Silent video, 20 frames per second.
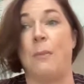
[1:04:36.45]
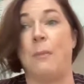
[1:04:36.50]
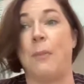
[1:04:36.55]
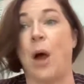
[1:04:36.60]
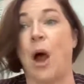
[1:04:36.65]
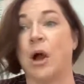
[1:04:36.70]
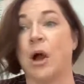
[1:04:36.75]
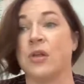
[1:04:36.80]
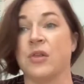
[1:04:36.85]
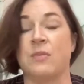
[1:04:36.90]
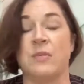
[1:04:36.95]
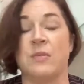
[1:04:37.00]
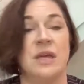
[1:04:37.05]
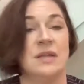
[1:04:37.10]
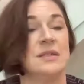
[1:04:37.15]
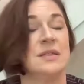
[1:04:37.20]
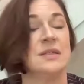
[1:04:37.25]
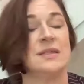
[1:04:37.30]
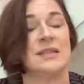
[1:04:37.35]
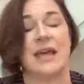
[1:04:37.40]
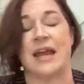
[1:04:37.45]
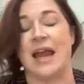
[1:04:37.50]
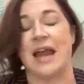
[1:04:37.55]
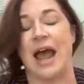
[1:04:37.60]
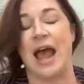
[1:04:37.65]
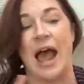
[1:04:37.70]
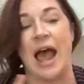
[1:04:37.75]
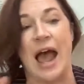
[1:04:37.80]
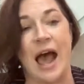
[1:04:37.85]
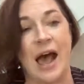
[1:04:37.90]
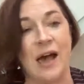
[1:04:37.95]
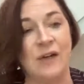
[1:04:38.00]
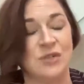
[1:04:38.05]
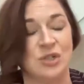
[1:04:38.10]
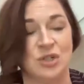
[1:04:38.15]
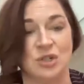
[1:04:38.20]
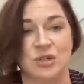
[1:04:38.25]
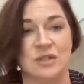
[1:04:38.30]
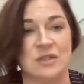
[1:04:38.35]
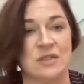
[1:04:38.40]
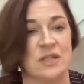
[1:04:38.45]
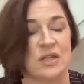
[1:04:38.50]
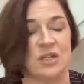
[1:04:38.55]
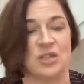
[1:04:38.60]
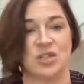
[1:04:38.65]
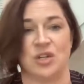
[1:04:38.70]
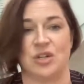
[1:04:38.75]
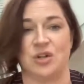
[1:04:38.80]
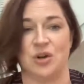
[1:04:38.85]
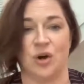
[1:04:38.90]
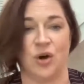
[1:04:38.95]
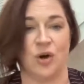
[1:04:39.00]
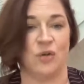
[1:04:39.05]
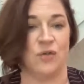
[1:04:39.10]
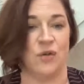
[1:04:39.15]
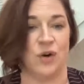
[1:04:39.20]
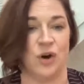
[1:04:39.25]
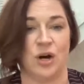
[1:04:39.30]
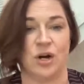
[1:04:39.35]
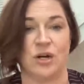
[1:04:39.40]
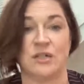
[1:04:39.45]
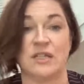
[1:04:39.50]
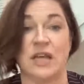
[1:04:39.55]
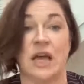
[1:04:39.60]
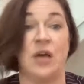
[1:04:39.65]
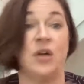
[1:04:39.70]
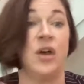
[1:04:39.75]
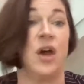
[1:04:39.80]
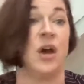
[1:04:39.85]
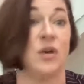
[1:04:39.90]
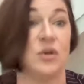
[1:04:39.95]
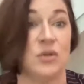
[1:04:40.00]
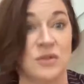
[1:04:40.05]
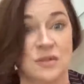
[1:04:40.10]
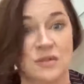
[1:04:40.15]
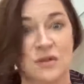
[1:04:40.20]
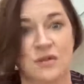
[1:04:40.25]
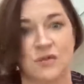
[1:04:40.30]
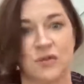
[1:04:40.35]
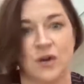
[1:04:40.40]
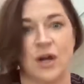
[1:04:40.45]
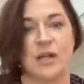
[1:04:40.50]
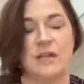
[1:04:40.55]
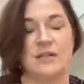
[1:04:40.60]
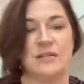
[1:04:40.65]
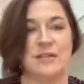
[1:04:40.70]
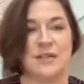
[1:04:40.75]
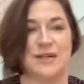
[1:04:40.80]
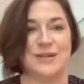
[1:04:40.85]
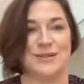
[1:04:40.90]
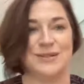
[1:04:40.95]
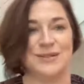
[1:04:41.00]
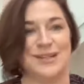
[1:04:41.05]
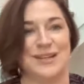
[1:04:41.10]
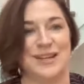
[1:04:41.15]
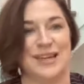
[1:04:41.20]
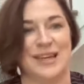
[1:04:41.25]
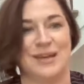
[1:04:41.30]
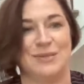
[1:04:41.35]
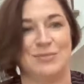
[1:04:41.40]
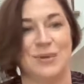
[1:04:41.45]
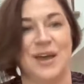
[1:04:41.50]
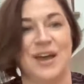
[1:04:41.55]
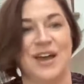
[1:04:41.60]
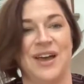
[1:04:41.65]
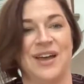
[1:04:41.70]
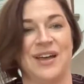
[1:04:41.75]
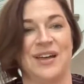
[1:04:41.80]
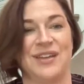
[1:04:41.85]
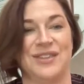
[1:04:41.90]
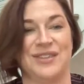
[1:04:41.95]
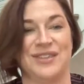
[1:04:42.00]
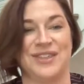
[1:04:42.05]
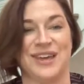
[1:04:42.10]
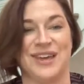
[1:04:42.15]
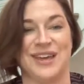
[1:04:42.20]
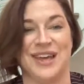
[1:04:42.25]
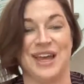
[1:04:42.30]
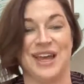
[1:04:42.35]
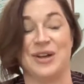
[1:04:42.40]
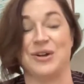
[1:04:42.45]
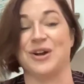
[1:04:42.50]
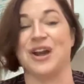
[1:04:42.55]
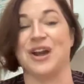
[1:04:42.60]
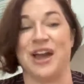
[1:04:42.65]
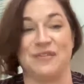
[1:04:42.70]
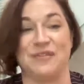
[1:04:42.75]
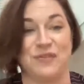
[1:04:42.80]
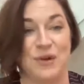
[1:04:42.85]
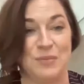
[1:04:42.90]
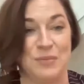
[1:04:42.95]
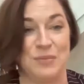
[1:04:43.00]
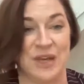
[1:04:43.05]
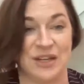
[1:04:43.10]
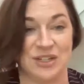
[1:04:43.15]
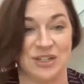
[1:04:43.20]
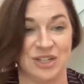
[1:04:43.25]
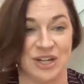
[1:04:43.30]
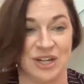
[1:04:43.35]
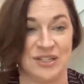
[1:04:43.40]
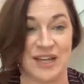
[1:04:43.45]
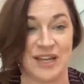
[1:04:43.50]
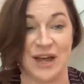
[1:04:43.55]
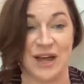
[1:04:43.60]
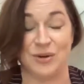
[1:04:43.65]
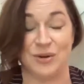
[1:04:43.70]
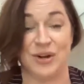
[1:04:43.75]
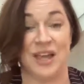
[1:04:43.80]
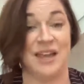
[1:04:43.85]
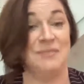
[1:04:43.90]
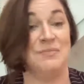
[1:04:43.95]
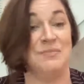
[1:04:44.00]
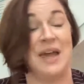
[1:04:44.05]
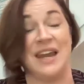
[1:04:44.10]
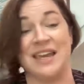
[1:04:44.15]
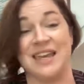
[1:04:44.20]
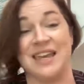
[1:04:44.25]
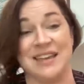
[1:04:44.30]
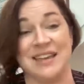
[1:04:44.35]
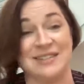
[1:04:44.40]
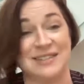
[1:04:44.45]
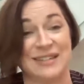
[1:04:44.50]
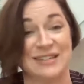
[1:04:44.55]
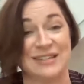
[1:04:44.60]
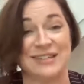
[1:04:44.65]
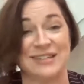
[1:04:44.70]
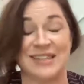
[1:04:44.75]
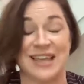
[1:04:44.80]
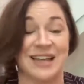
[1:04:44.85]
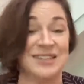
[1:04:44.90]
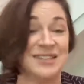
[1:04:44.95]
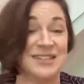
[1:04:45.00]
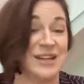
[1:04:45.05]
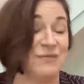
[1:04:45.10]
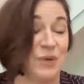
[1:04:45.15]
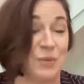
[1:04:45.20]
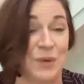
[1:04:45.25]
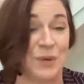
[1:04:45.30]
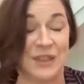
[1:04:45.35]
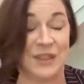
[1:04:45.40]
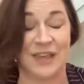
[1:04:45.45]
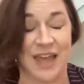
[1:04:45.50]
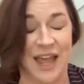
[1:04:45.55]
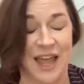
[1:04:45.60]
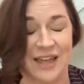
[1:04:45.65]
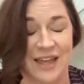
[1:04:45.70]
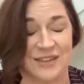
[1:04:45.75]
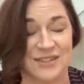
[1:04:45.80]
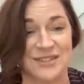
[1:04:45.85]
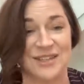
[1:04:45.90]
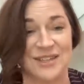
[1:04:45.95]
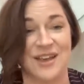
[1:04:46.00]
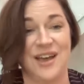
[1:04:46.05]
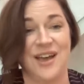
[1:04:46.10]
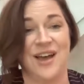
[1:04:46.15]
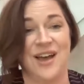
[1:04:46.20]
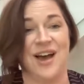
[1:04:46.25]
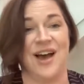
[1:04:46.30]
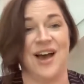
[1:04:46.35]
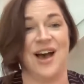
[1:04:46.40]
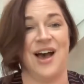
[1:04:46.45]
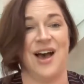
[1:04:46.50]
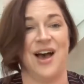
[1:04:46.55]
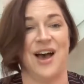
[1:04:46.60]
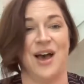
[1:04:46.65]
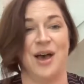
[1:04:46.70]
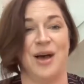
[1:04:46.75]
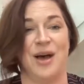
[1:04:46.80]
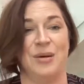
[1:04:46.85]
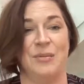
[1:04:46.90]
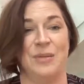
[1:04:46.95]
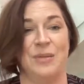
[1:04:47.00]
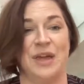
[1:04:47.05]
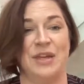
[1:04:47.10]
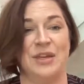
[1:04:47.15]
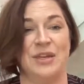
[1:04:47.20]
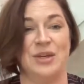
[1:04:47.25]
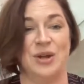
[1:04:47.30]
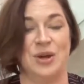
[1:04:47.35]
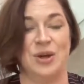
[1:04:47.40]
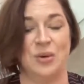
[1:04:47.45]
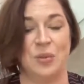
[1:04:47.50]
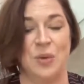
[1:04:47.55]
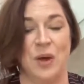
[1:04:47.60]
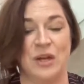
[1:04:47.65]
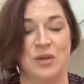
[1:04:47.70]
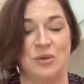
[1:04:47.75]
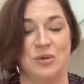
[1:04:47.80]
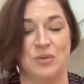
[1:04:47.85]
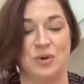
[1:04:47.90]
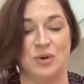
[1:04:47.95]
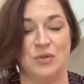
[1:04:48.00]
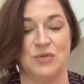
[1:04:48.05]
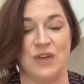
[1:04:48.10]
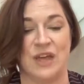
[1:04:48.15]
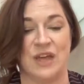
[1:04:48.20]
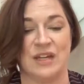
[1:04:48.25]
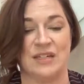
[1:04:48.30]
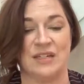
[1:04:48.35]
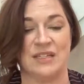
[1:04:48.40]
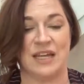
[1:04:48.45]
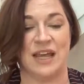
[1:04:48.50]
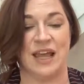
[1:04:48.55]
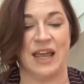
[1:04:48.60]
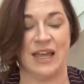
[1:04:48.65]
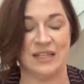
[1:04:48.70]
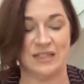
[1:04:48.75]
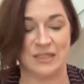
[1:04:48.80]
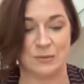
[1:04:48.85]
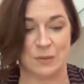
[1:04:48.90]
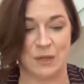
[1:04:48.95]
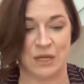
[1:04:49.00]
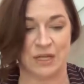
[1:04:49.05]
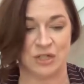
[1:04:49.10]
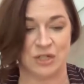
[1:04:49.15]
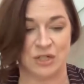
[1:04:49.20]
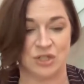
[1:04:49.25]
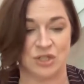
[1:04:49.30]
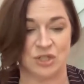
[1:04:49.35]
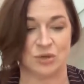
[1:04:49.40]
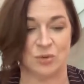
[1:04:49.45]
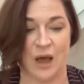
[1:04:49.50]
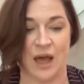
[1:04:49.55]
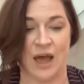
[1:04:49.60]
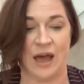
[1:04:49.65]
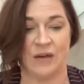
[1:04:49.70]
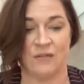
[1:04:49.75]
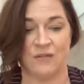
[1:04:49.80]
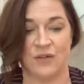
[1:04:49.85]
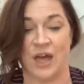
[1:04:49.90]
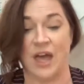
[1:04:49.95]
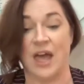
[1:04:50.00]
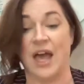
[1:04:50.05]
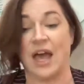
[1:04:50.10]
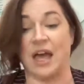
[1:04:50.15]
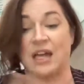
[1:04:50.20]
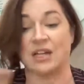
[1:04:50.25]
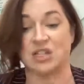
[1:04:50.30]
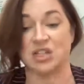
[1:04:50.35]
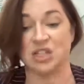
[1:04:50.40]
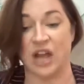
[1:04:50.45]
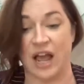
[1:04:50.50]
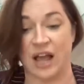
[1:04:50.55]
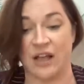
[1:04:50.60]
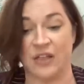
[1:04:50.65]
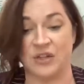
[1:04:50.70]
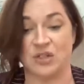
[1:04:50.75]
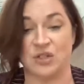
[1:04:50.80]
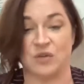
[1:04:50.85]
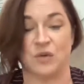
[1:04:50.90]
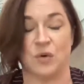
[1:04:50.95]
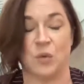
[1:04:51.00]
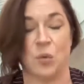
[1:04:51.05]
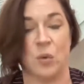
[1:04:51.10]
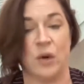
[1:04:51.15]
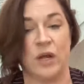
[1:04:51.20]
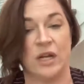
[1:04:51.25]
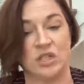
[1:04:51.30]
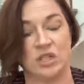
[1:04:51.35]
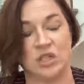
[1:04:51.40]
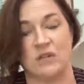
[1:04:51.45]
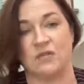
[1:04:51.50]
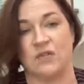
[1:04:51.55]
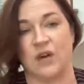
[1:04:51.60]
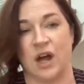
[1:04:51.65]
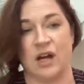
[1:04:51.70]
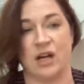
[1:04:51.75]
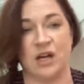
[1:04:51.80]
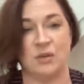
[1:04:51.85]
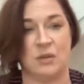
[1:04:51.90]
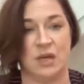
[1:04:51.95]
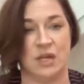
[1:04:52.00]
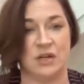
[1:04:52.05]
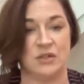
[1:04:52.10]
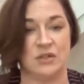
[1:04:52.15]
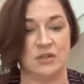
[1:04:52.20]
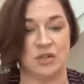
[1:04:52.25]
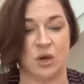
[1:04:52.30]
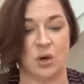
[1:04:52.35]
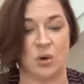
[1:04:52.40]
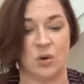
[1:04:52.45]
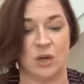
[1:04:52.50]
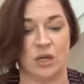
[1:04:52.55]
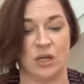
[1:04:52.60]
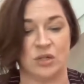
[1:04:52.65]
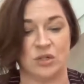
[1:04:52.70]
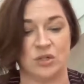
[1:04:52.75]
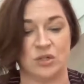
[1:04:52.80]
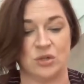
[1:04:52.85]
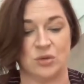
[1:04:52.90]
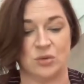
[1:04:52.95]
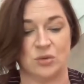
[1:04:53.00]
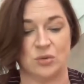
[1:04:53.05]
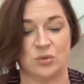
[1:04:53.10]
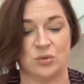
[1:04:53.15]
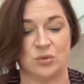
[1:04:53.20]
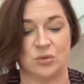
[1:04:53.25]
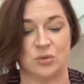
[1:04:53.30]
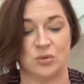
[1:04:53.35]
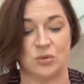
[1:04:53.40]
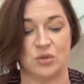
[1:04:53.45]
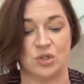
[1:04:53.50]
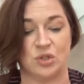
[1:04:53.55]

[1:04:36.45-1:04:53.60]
parliaments that have jurisdiction over telcos, for instance, to keep the internet from being shut down. In many cases, that's never been the case. When you move into hate speech, you have a challenge over which environment is going to